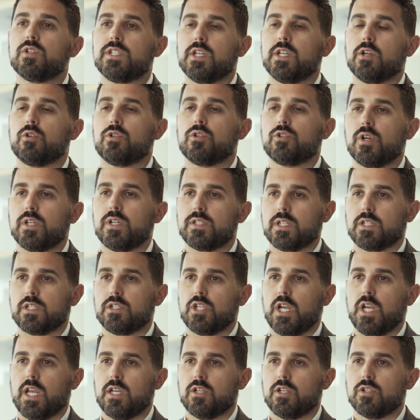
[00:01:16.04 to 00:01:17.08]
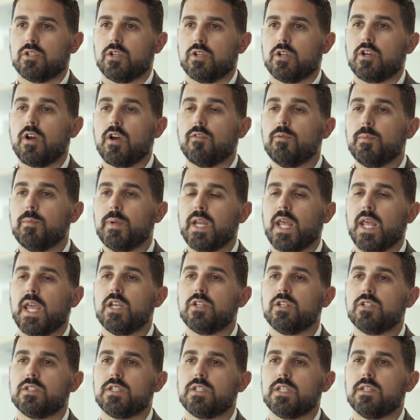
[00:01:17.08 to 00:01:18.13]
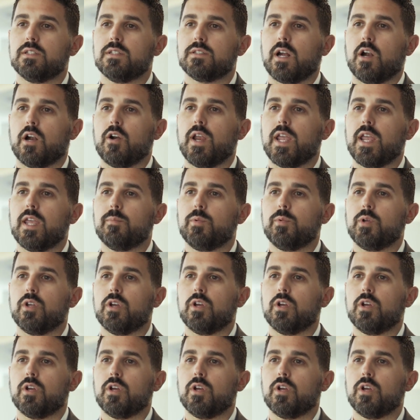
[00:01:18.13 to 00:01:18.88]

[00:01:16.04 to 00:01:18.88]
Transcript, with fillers: Zero Trust Exchange, government agencies are able